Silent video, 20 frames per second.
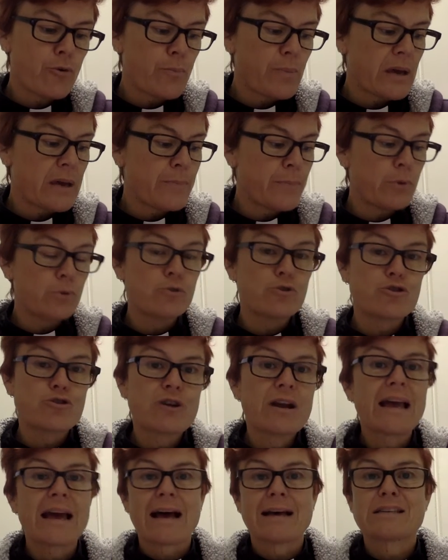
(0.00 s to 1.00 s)
people
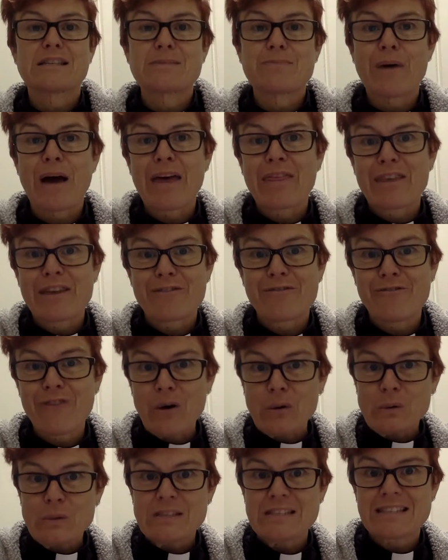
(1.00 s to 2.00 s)
trick us by their
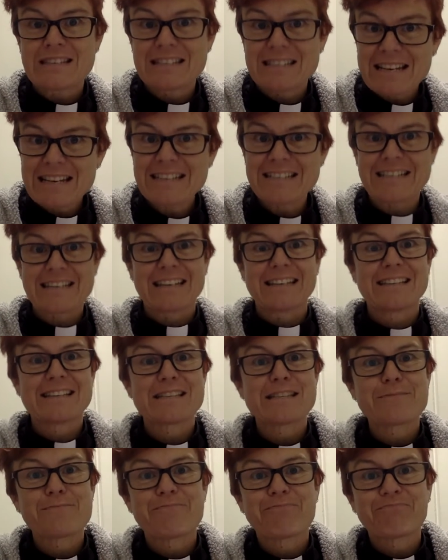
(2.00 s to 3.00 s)
false
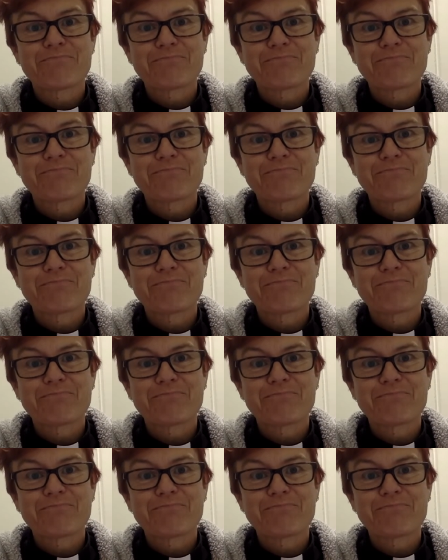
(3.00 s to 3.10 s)
teachings.